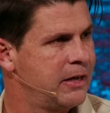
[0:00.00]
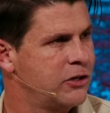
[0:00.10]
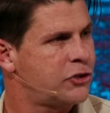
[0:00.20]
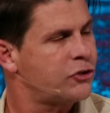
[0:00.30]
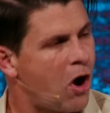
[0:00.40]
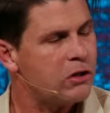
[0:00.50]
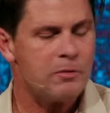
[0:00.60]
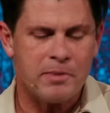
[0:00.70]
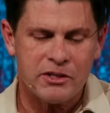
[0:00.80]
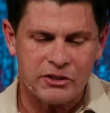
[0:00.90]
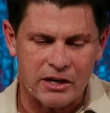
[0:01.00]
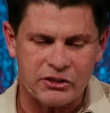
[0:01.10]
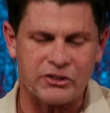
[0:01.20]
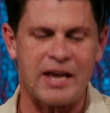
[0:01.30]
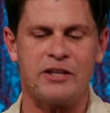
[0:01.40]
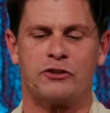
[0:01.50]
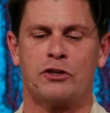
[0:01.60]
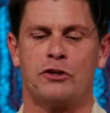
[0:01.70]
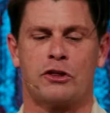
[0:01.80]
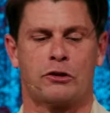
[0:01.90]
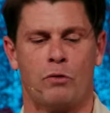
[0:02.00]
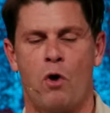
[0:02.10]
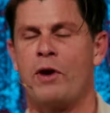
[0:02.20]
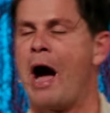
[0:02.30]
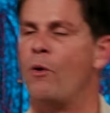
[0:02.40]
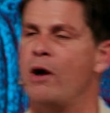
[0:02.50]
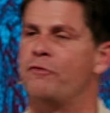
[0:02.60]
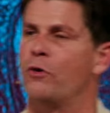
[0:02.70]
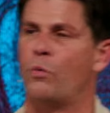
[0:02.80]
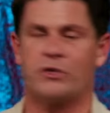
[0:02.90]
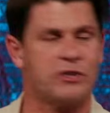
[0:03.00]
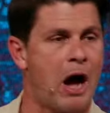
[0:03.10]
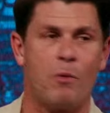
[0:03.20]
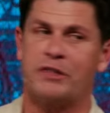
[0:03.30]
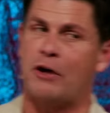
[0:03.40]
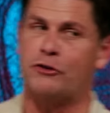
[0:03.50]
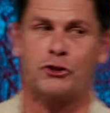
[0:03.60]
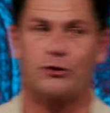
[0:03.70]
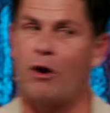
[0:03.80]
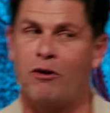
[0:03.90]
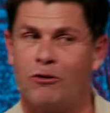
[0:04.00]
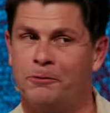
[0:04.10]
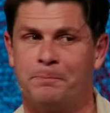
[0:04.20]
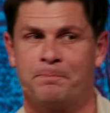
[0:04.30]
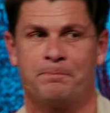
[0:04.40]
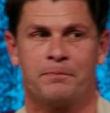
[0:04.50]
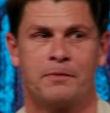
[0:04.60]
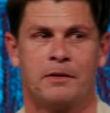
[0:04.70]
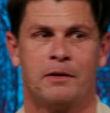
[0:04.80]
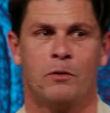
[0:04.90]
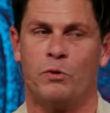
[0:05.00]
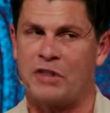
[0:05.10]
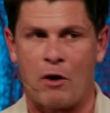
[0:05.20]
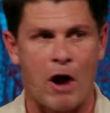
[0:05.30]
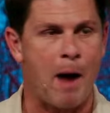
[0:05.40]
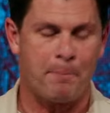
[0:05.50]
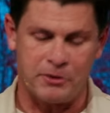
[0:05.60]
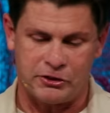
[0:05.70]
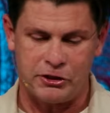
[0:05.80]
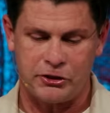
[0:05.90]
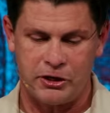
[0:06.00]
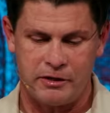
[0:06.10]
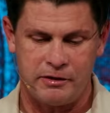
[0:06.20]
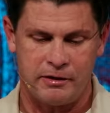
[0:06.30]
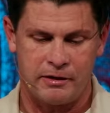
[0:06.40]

Solomon's ascent to the throne, however, was not without a struggle, without opposition,